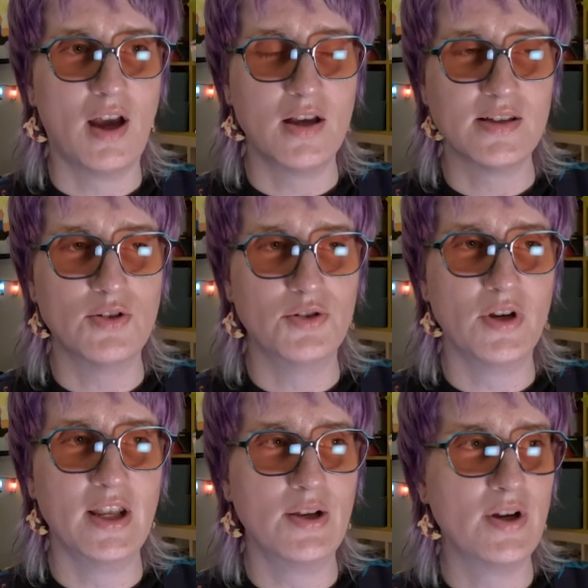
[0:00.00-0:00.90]
I still do it
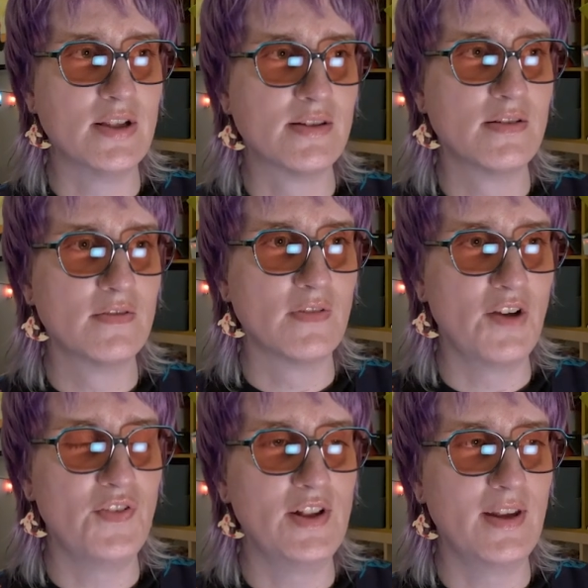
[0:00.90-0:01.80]
anyways. I
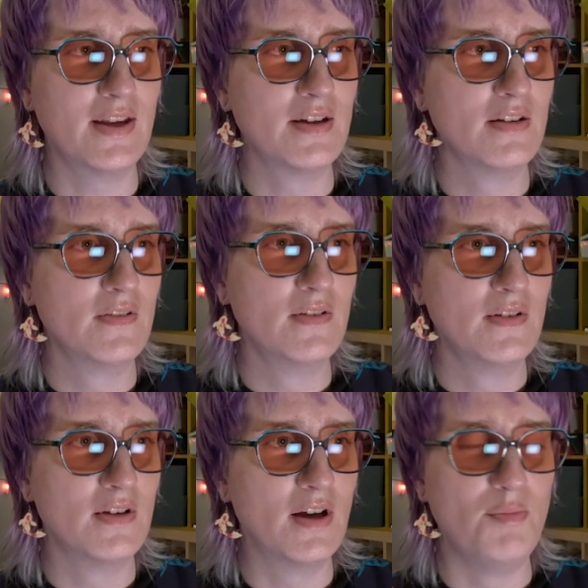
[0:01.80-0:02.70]
feel like
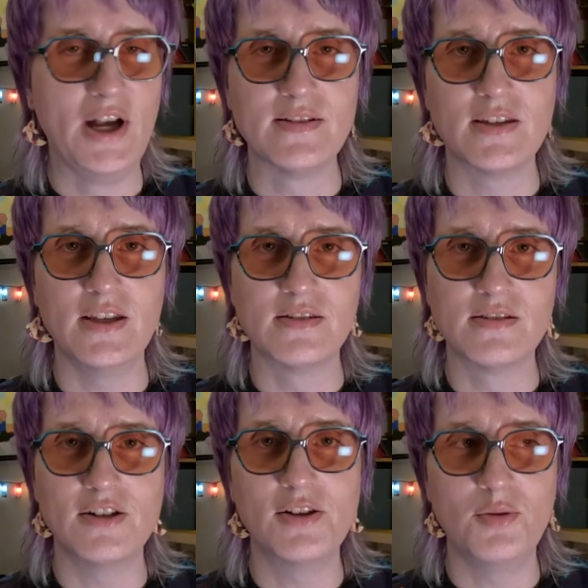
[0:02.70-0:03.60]
a
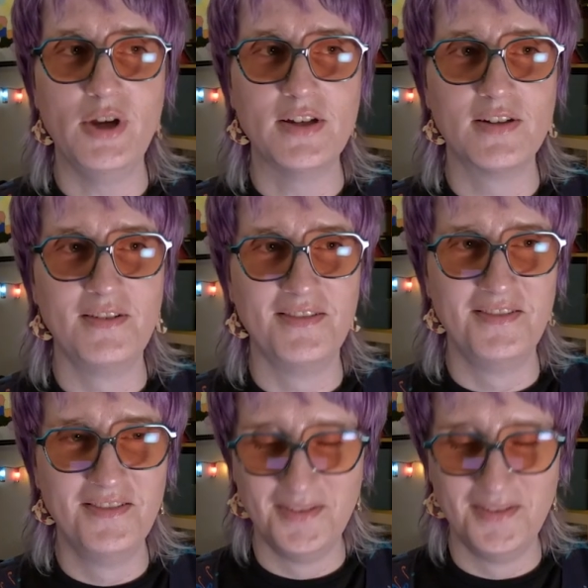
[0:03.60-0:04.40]
masochist a little bit.